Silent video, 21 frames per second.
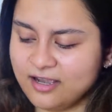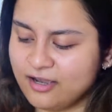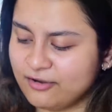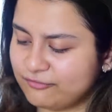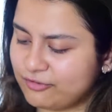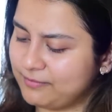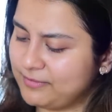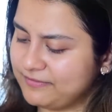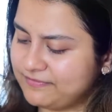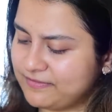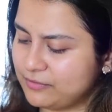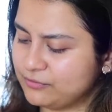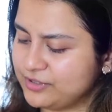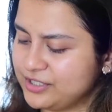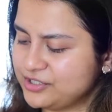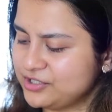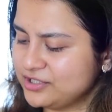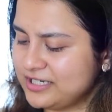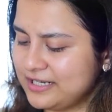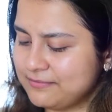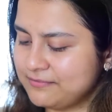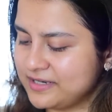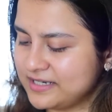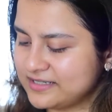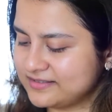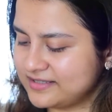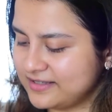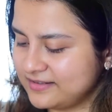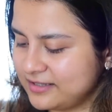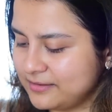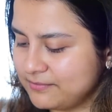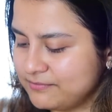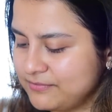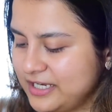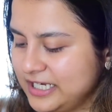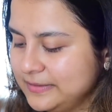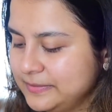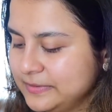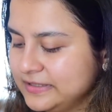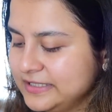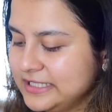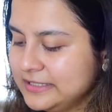For my foundation, I'm mixing the
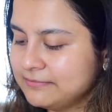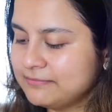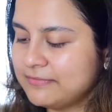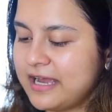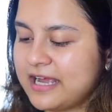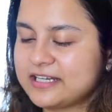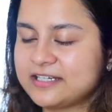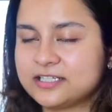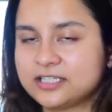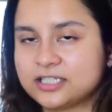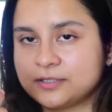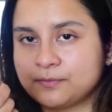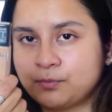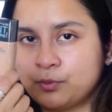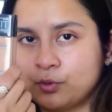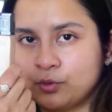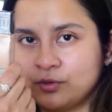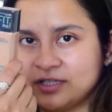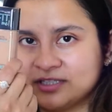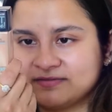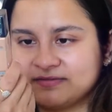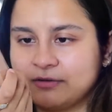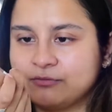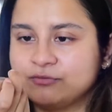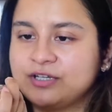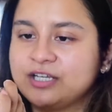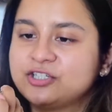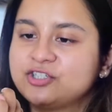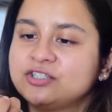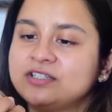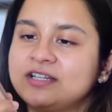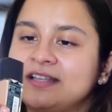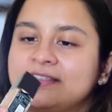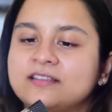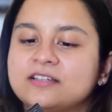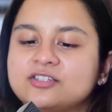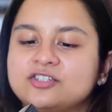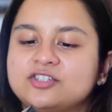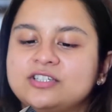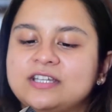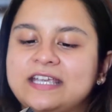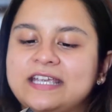Maybelline Matte Poreless Foundation in the
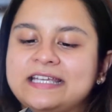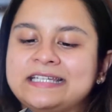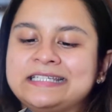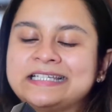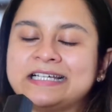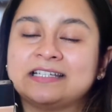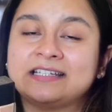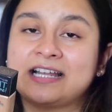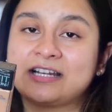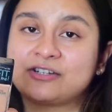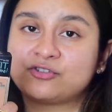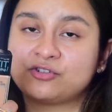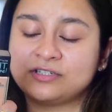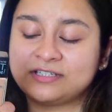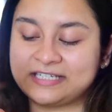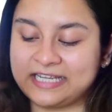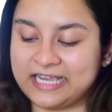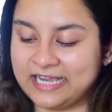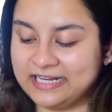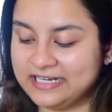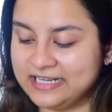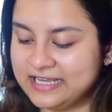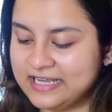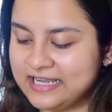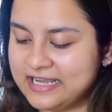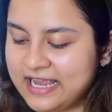shade Natural Tan,